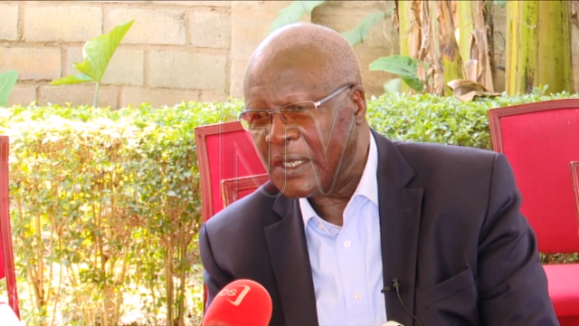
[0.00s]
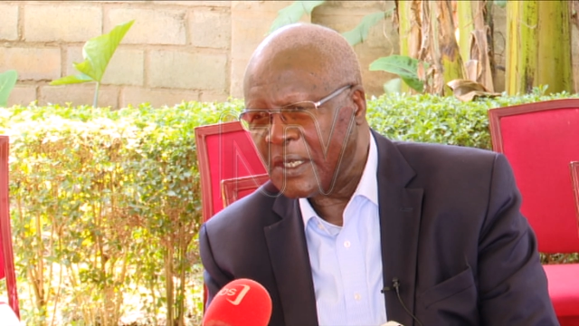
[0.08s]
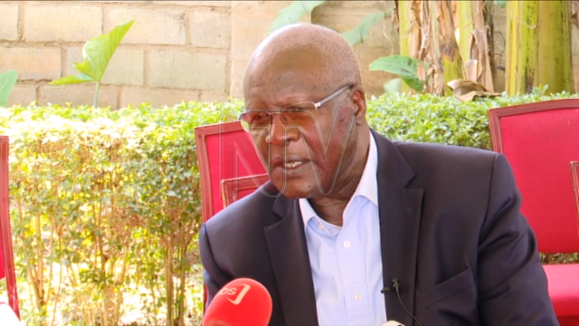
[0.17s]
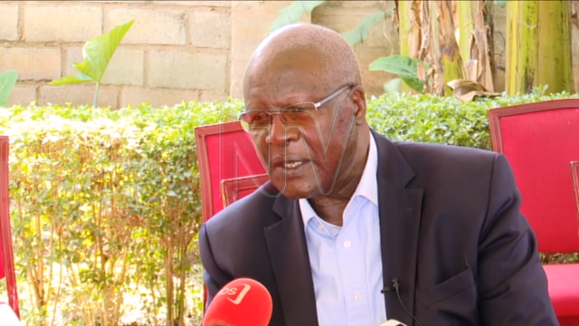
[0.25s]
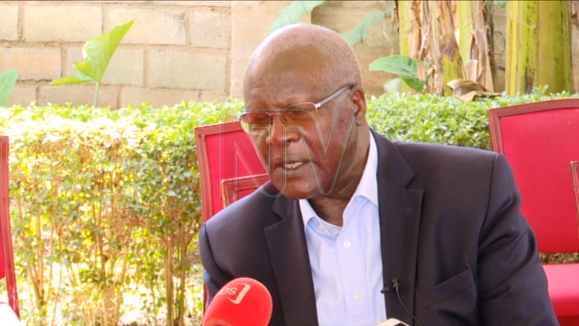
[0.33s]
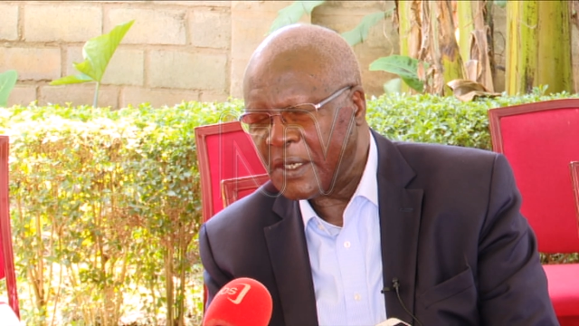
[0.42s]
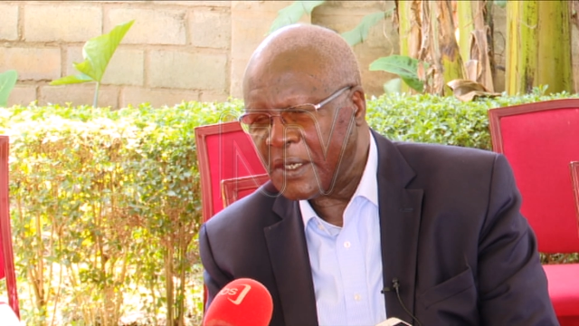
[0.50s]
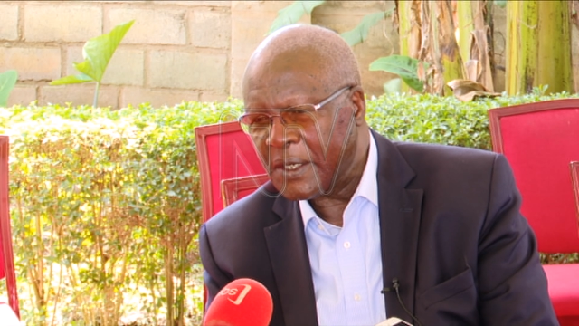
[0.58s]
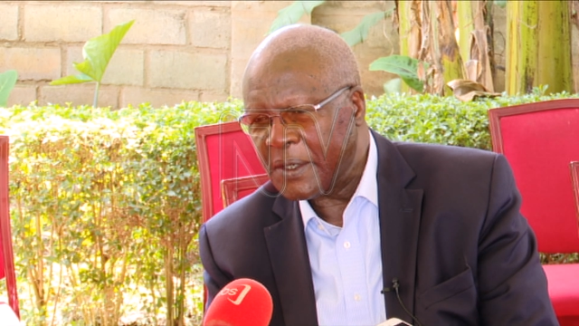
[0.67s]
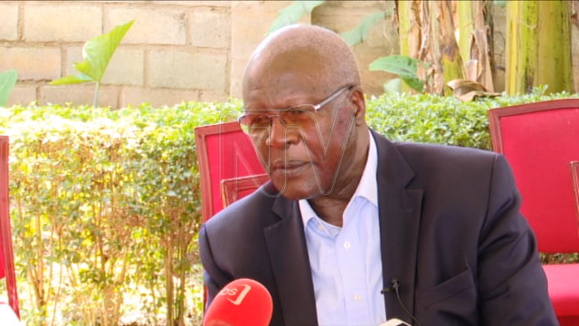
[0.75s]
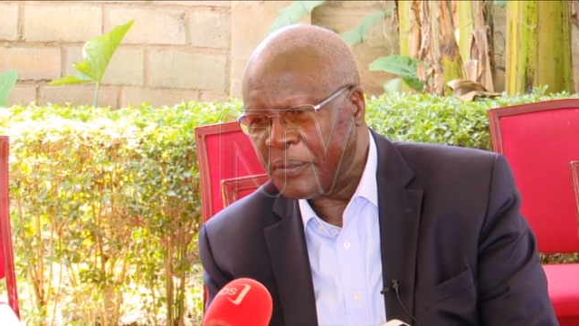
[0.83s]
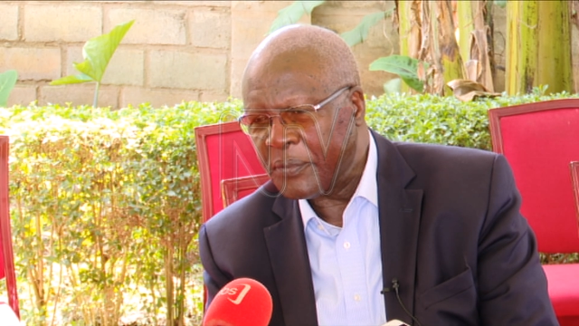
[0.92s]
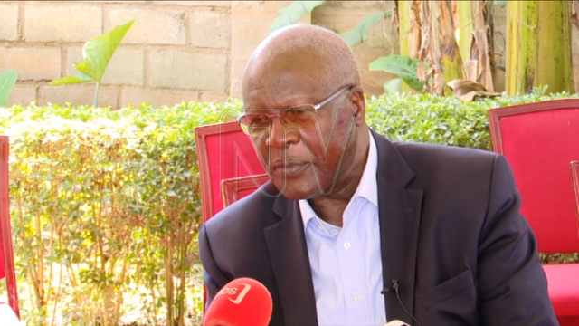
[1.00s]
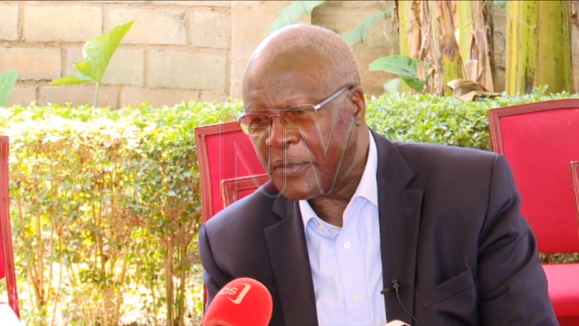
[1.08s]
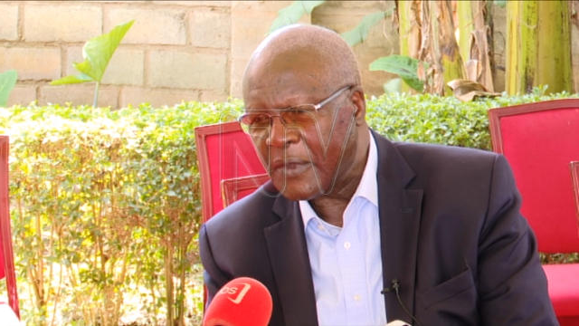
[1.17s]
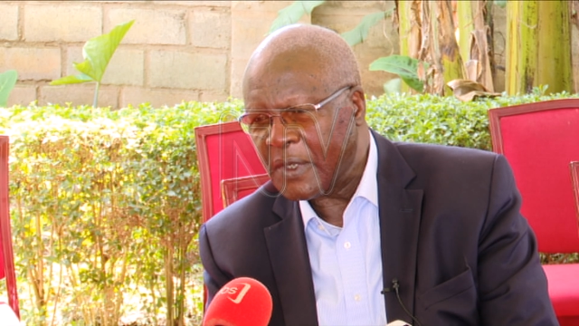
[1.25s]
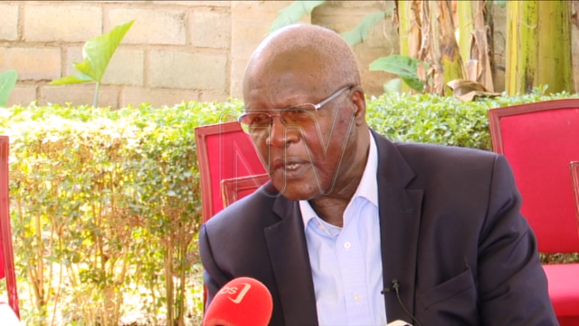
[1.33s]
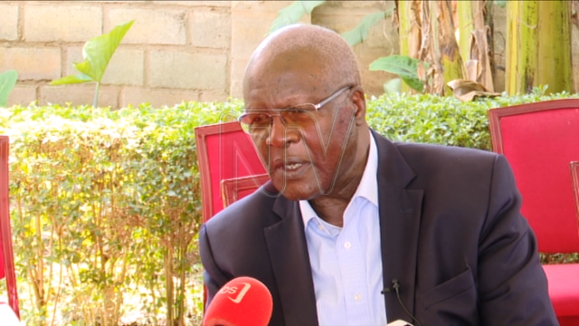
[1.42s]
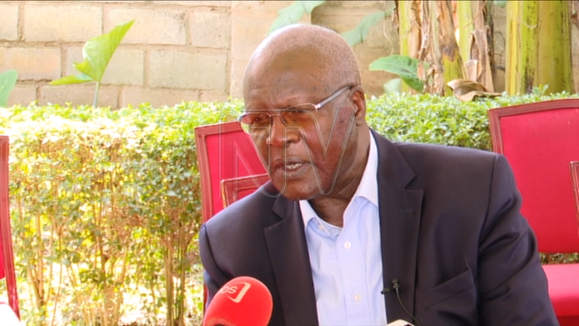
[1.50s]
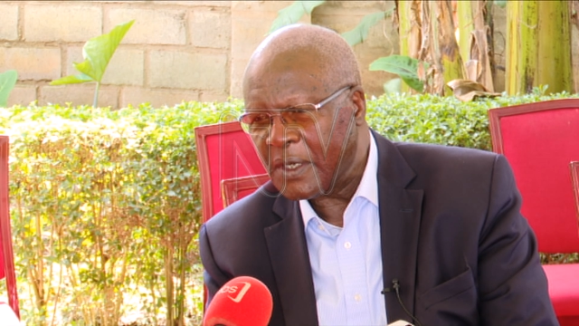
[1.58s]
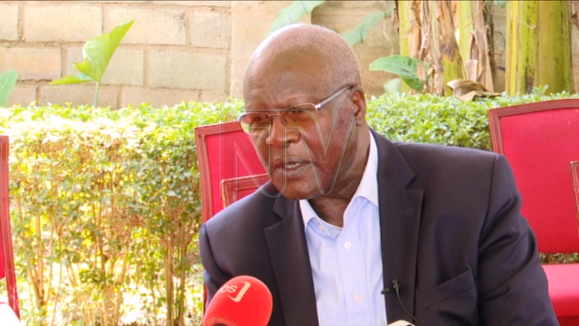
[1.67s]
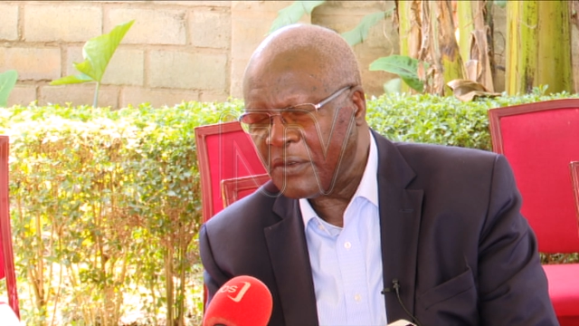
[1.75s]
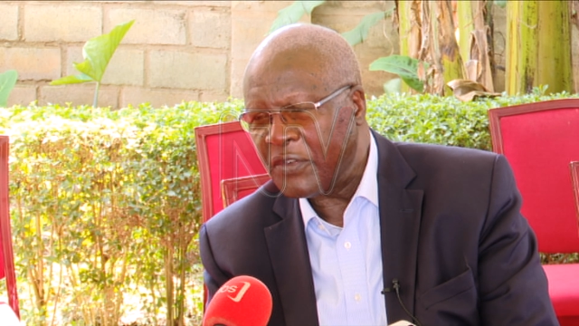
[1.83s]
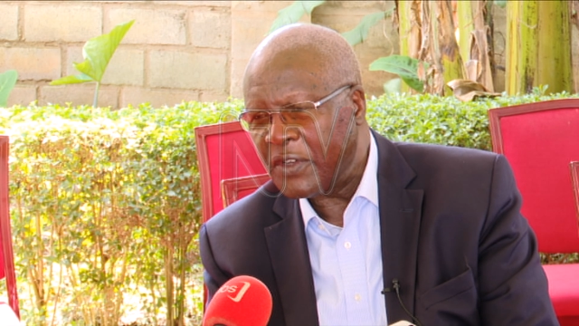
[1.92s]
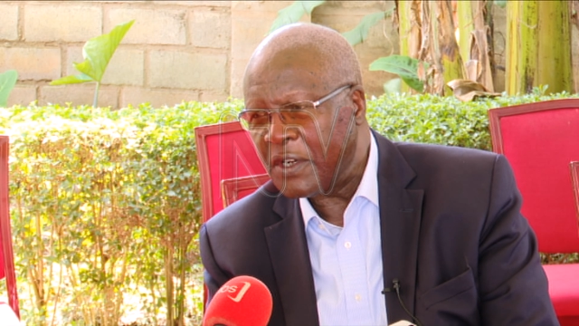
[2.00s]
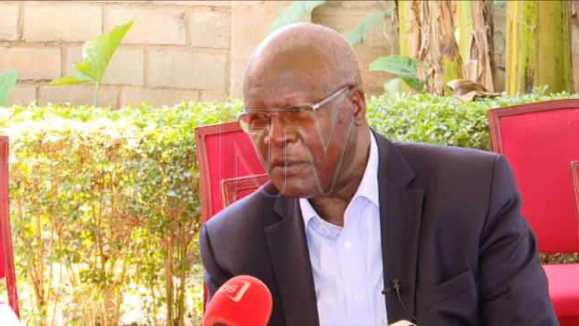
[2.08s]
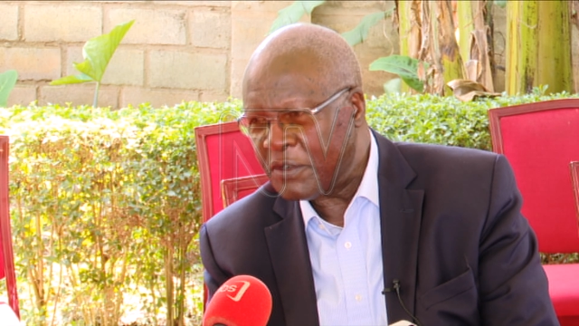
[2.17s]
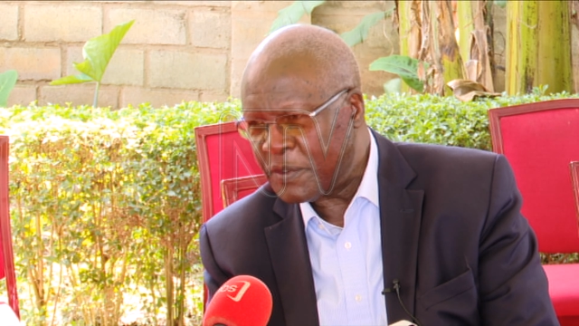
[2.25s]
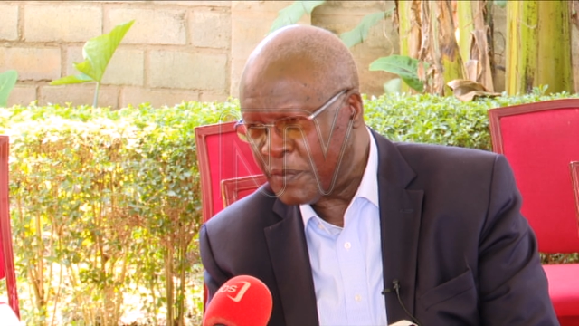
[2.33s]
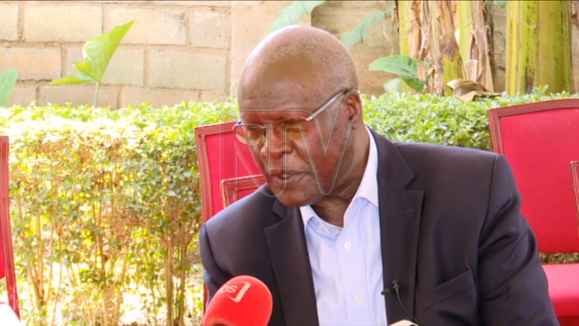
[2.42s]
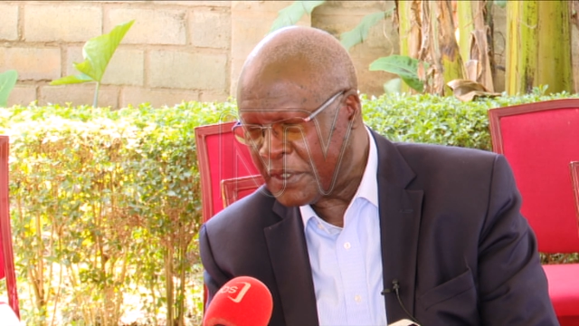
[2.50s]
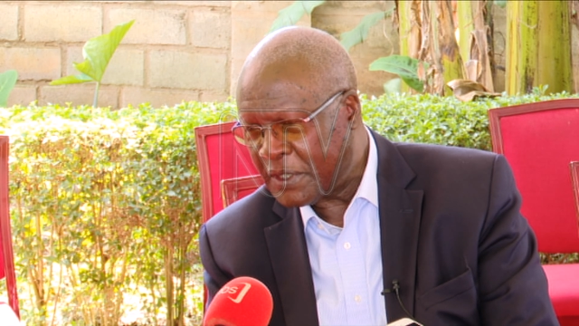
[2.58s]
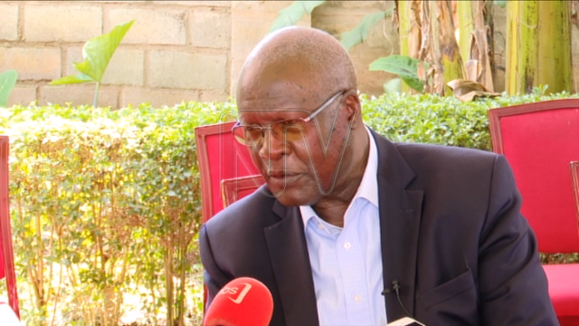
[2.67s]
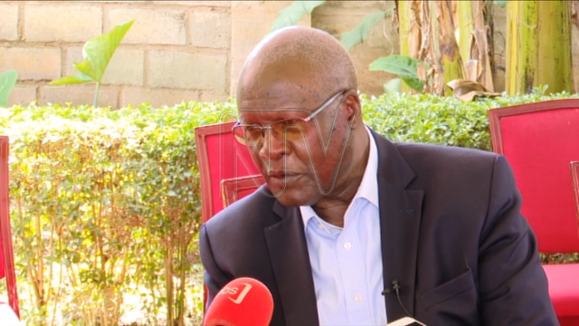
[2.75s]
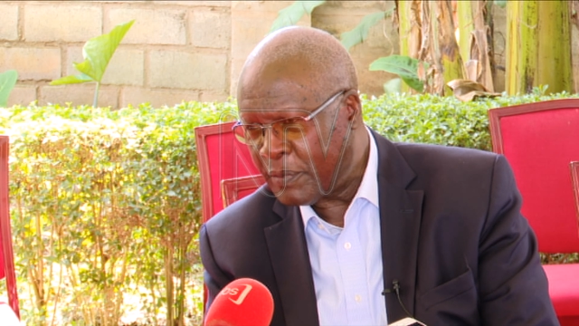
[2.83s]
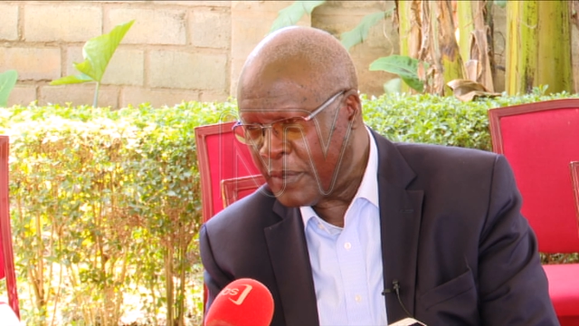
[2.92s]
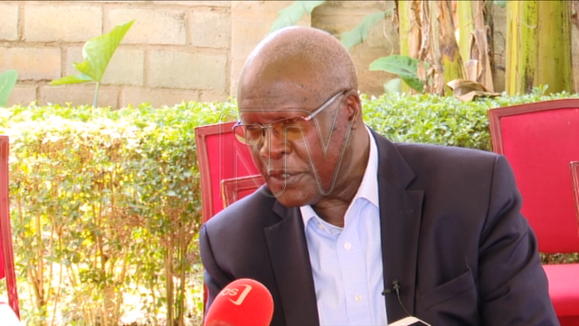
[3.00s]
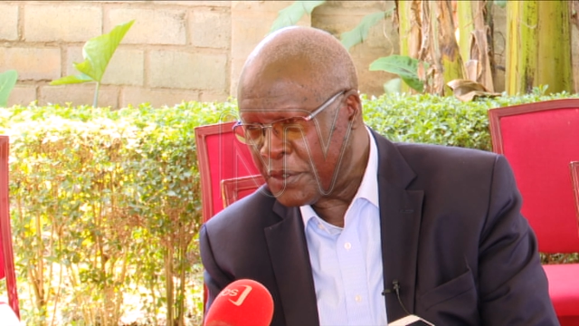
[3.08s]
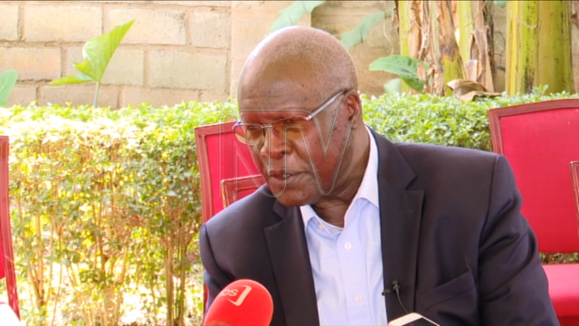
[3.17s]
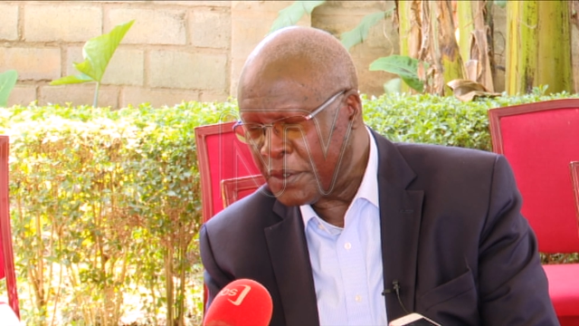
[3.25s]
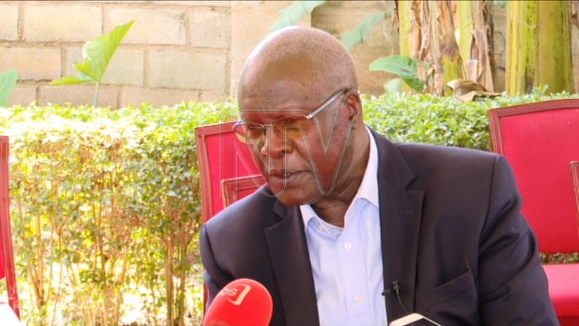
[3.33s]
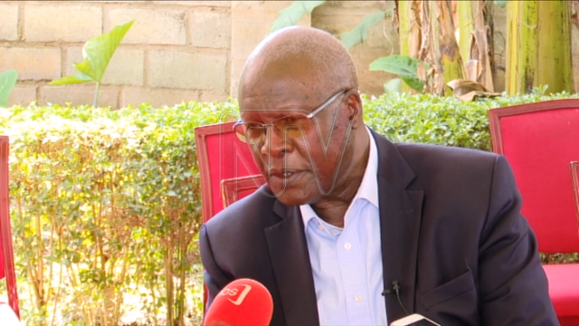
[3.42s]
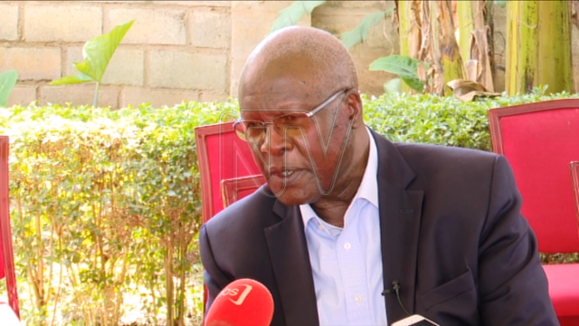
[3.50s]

and um, a very respectable person.